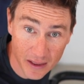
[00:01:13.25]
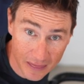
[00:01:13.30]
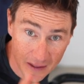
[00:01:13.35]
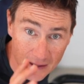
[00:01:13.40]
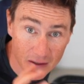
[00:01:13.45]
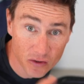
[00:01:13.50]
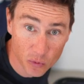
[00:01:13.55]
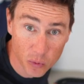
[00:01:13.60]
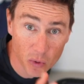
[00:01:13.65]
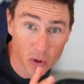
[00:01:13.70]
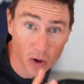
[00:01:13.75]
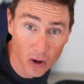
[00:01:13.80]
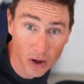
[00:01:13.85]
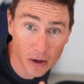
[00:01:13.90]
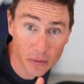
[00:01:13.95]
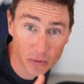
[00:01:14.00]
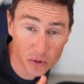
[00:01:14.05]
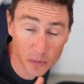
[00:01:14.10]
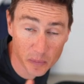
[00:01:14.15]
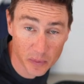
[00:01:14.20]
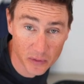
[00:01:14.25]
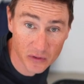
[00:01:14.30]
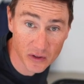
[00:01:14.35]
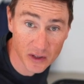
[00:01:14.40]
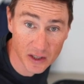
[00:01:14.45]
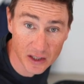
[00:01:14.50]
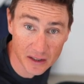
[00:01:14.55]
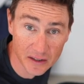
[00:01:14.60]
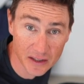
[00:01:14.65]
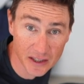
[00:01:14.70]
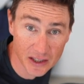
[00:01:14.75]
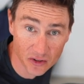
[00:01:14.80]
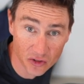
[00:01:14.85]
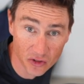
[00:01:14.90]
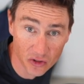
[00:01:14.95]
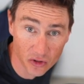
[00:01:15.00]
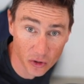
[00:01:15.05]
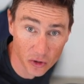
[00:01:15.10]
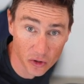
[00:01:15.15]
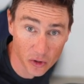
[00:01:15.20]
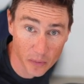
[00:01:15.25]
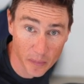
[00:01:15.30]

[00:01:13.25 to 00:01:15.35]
That's what I was particularly concerned